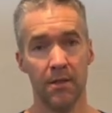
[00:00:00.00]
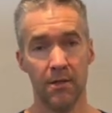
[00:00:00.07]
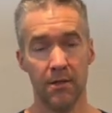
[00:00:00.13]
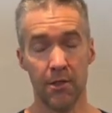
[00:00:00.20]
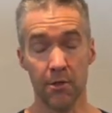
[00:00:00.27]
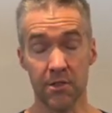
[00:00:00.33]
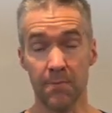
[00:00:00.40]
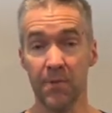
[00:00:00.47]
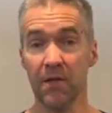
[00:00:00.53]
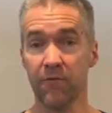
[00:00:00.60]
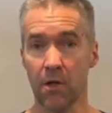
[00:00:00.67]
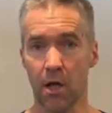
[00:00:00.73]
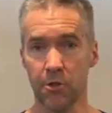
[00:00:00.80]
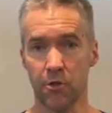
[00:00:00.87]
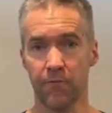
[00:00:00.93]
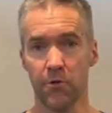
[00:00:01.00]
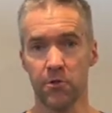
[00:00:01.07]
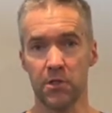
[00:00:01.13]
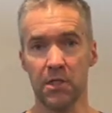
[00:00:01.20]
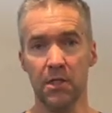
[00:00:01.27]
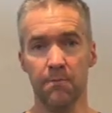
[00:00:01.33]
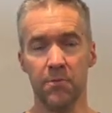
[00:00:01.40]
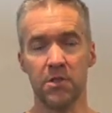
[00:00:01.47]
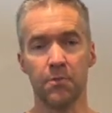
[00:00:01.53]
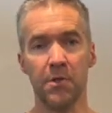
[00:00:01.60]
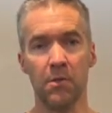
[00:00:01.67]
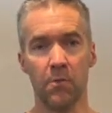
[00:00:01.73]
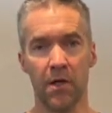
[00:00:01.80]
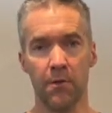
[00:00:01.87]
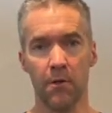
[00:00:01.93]
There's a bit of controversy between
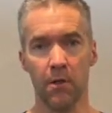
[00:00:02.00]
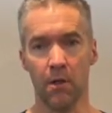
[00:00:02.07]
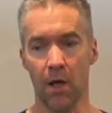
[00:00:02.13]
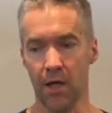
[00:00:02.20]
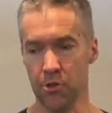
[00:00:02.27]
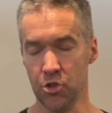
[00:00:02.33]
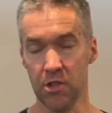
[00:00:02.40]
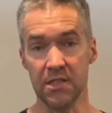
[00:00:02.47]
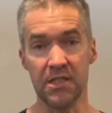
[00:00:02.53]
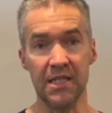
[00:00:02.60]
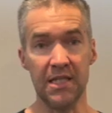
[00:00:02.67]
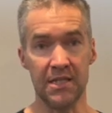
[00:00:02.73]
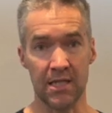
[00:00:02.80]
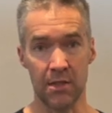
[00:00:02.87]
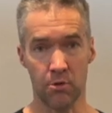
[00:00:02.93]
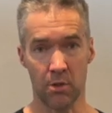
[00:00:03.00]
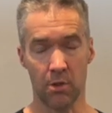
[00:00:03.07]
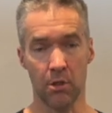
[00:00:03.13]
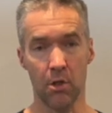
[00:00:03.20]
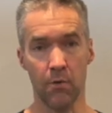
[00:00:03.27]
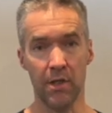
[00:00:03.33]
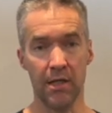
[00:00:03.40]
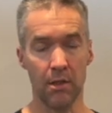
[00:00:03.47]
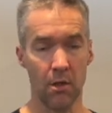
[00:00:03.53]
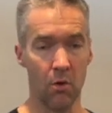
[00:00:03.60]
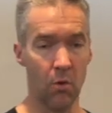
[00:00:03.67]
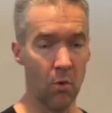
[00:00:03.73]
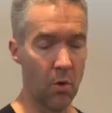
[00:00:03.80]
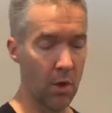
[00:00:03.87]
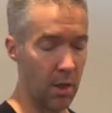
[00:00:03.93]
whether or not just eccentric loading
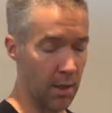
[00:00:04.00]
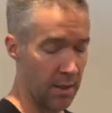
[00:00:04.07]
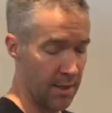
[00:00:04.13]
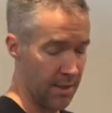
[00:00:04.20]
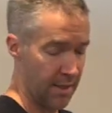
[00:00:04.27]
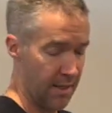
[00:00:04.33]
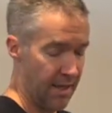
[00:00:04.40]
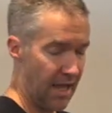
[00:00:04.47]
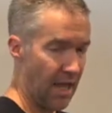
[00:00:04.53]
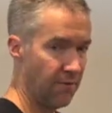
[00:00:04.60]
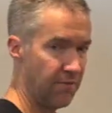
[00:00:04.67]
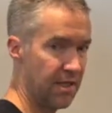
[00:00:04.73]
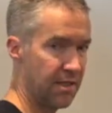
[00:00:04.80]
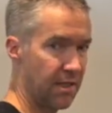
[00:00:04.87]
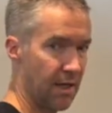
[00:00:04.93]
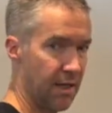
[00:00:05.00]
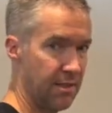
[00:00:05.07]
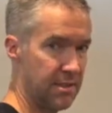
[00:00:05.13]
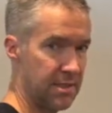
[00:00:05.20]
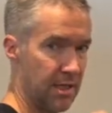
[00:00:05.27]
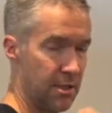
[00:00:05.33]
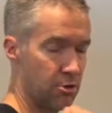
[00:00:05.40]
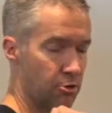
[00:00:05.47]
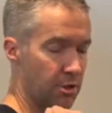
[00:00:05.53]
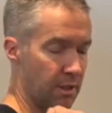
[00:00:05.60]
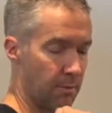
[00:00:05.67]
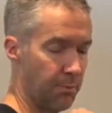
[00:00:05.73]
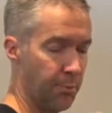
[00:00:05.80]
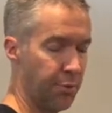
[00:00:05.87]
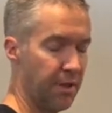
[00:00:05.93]
or heavy concentric
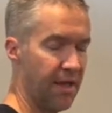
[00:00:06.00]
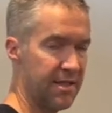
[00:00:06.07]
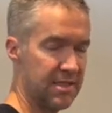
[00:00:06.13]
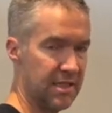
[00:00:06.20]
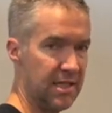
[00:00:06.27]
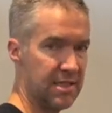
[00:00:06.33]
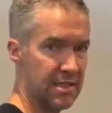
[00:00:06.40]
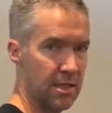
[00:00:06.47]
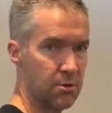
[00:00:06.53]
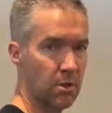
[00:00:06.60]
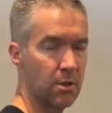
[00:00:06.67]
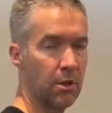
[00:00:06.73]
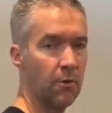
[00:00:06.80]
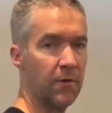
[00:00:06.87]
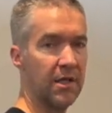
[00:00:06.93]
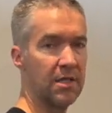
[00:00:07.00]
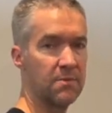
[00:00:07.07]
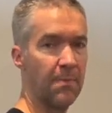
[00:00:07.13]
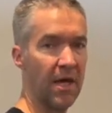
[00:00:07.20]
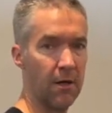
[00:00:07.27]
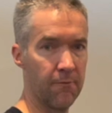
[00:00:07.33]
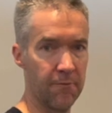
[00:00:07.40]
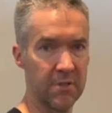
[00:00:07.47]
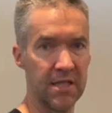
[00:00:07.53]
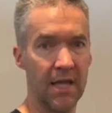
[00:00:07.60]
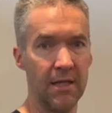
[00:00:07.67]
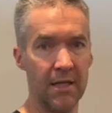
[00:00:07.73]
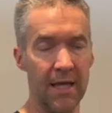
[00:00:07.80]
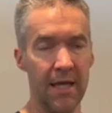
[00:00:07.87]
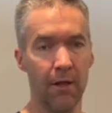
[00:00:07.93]
plus eccentric loading is better for
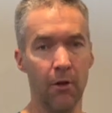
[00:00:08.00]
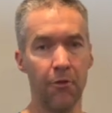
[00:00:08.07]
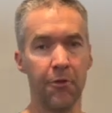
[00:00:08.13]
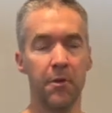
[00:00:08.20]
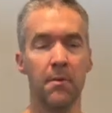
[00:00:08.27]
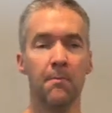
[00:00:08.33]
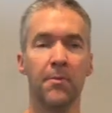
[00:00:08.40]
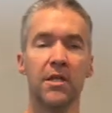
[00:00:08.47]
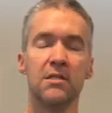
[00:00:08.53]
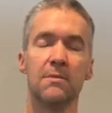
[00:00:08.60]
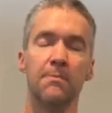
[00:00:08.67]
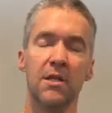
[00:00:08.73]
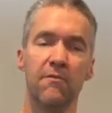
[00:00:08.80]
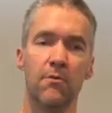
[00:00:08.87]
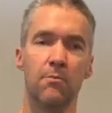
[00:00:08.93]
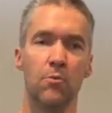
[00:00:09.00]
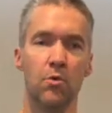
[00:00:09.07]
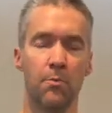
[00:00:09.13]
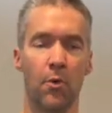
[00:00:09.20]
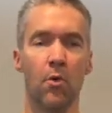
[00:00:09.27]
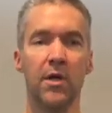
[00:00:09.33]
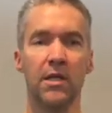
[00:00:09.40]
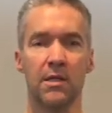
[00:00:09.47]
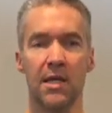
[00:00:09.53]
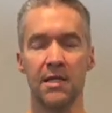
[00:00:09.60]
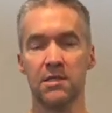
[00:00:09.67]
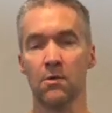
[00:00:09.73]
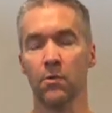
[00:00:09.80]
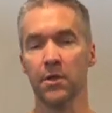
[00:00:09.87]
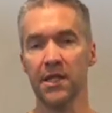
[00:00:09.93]
tendon health, but it's a bit of a moot point as
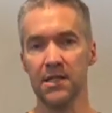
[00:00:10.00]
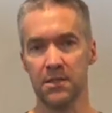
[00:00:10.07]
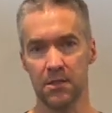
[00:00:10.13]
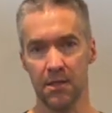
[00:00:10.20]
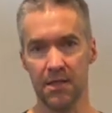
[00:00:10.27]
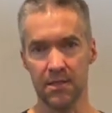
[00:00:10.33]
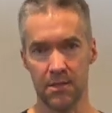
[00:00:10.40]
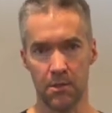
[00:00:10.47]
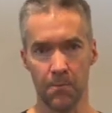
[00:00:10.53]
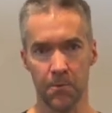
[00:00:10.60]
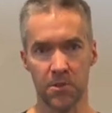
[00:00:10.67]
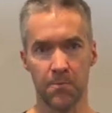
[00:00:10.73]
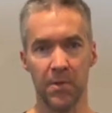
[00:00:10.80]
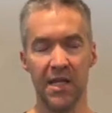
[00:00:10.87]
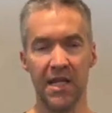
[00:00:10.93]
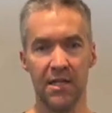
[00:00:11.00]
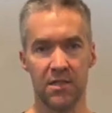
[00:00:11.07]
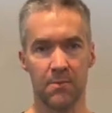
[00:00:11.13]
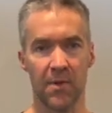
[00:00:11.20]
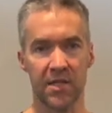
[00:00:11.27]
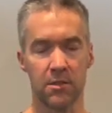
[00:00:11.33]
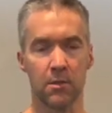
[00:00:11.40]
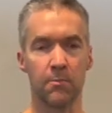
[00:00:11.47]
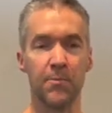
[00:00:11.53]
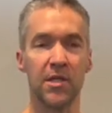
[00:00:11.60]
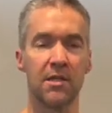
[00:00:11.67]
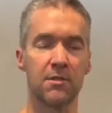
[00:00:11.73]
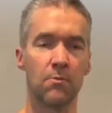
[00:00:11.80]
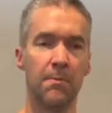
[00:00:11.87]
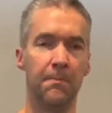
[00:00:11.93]
it relates to this supraspinatus muscle
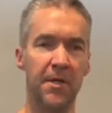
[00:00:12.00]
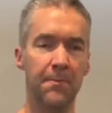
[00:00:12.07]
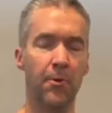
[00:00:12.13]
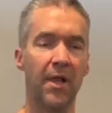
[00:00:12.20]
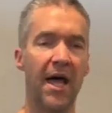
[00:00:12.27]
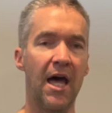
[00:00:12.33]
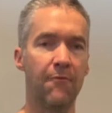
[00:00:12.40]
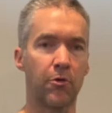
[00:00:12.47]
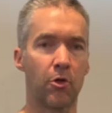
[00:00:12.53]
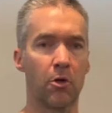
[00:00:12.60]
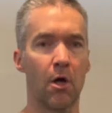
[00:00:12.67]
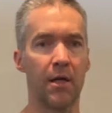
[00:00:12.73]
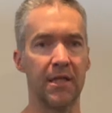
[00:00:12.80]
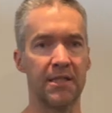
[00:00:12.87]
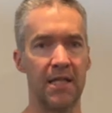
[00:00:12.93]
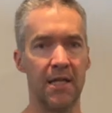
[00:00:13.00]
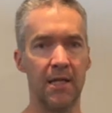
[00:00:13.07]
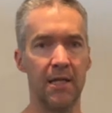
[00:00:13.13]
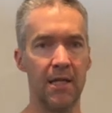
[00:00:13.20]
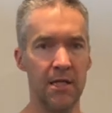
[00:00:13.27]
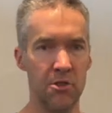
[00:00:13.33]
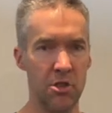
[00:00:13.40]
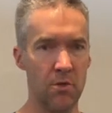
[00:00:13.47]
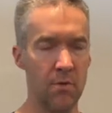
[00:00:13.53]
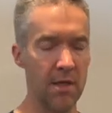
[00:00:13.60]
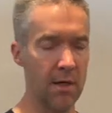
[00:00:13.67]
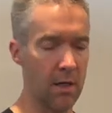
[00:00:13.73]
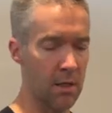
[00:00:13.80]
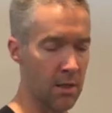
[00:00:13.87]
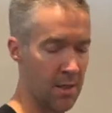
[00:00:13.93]
because when people have a chronic tendon issue
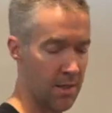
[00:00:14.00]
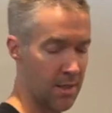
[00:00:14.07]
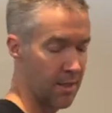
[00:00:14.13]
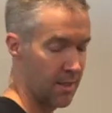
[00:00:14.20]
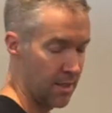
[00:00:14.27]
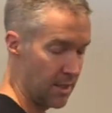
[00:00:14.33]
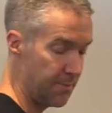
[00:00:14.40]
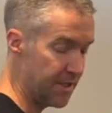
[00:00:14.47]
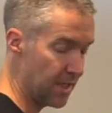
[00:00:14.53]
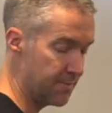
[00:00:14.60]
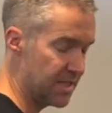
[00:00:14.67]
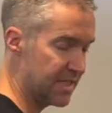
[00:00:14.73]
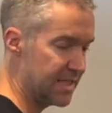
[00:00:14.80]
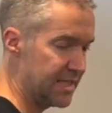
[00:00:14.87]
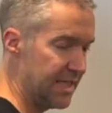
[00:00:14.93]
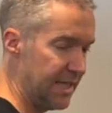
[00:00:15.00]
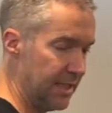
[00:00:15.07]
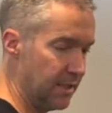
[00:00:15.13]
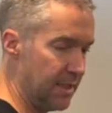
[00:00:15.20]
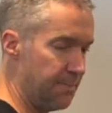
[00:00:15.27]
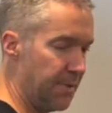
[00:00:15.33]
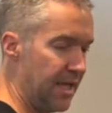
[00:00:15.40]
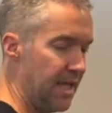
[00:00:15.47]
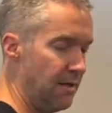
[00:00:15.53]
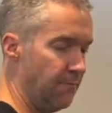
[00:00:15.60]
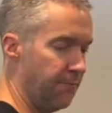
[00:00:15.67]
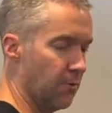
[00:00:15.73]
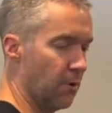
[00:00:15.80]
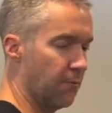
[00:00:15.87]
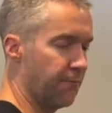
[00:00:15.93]
there, it becomes exceedingly
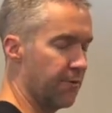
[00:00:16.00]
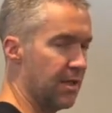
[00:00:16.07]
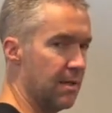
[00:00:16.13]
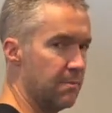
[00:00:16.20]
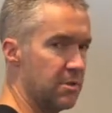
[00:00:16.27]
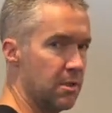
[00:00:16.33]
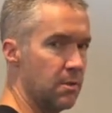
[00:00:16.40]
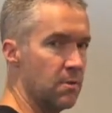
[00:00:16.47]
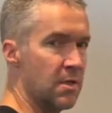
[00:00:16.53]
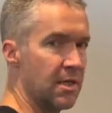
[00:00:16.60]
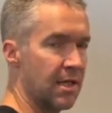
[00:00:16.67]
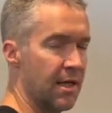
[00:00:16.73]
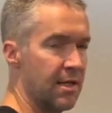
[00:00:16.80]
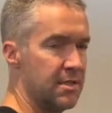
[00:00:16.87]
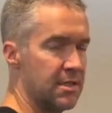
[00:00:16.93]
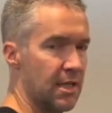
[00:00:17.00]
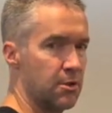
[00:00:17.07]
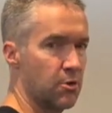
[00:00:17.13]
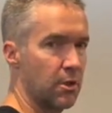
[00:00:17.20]
painful for them to do the concentric